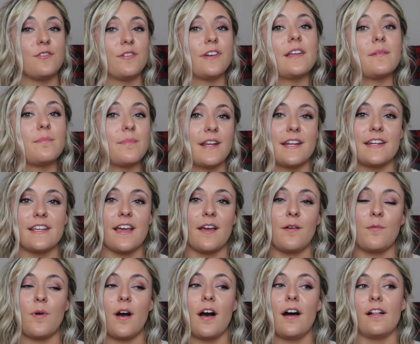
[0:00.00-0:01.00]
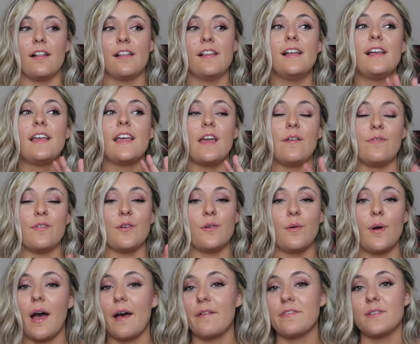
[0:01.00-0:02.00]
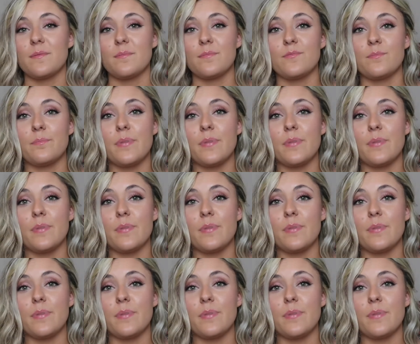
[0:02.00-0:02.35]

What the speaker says: who can mediate well if you have some